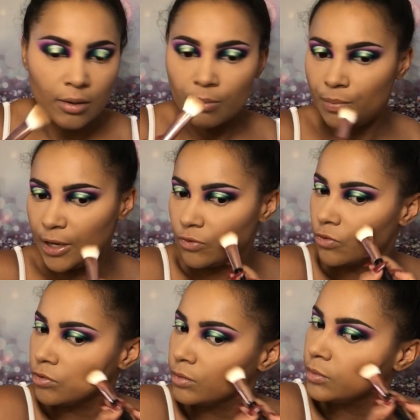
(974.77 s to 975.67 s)

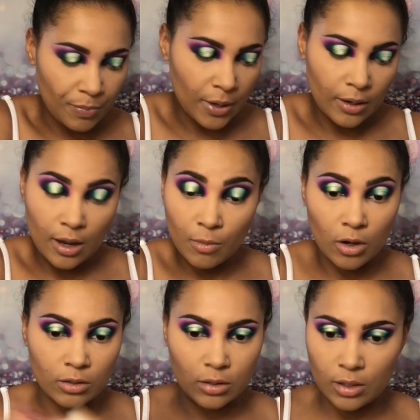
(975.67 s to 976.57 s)
bedroom, but I'm
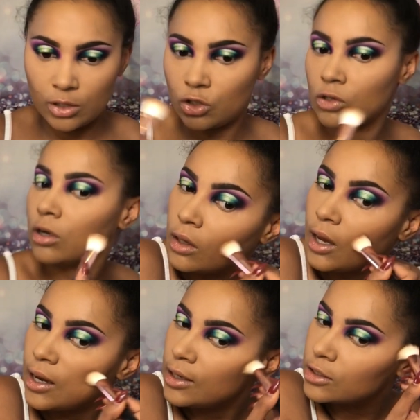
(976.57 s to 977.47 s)
also not sure.
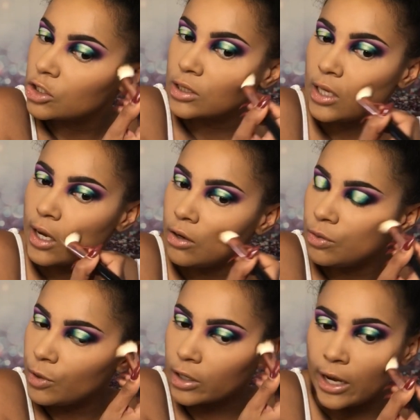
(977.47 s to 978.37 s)
Yeah, it's just not gonna
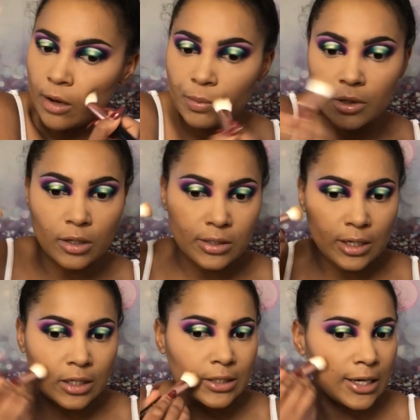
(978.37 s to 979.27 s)
work out because there
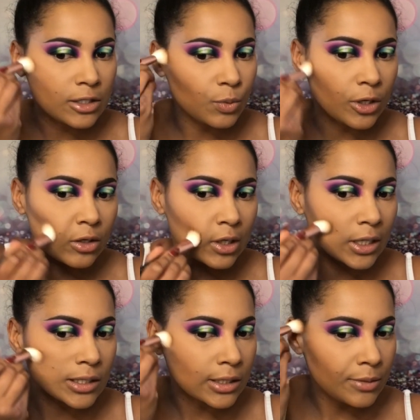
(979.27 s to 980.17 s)
are days where your
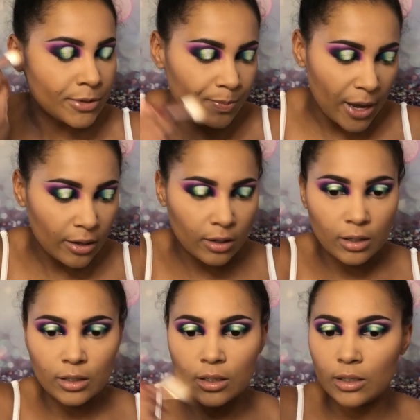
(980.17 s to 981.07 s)
kid sleeps better
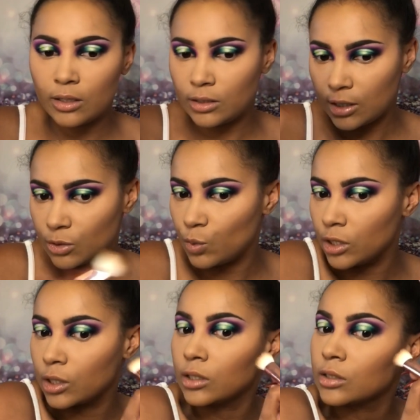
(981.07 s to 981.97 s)
and then there are days where your
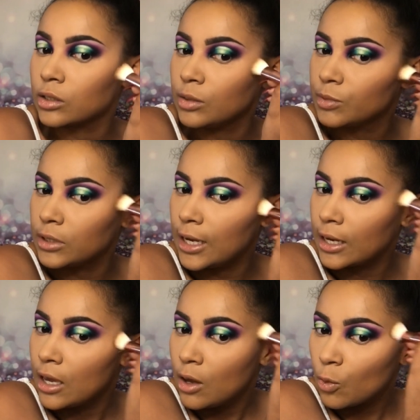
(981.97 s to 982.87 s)
kid sleeps like
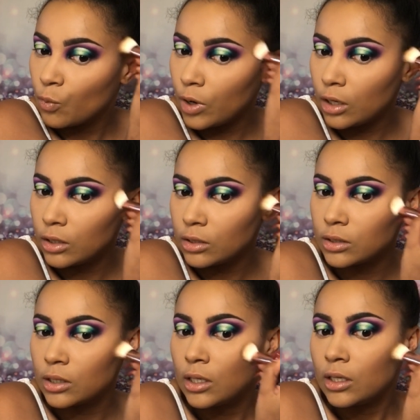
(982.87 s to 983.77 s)

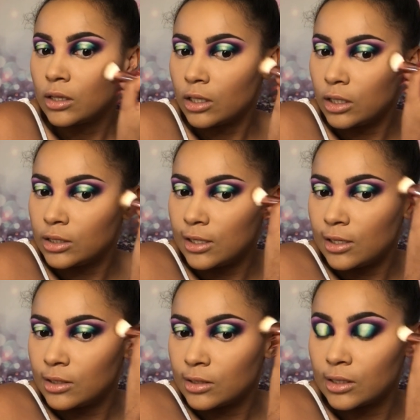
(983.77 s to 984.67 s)
worse. There are
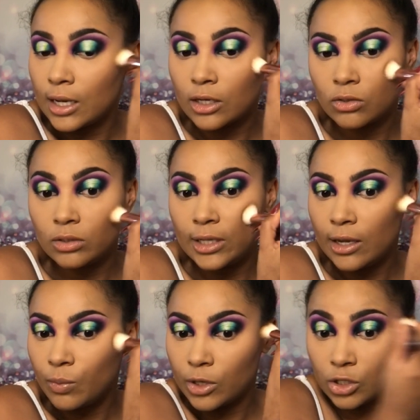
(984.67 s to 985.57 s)
days like today
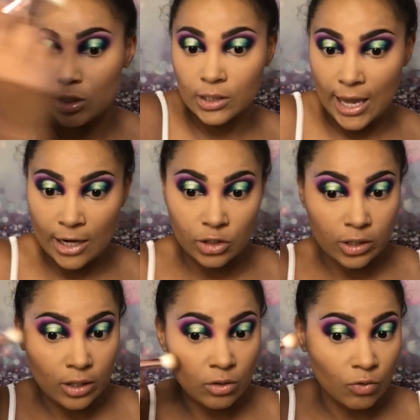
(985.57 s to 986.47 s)
where she's
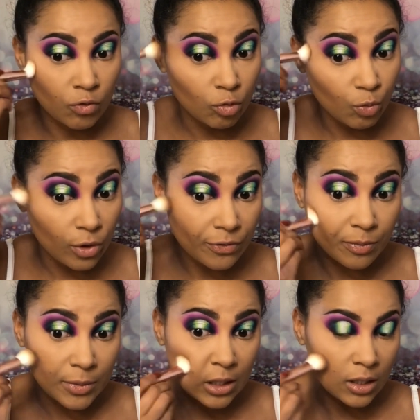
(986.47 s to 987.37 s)
actually in the room with
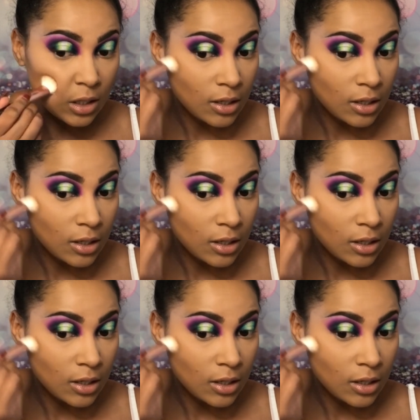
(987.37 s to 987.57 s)
me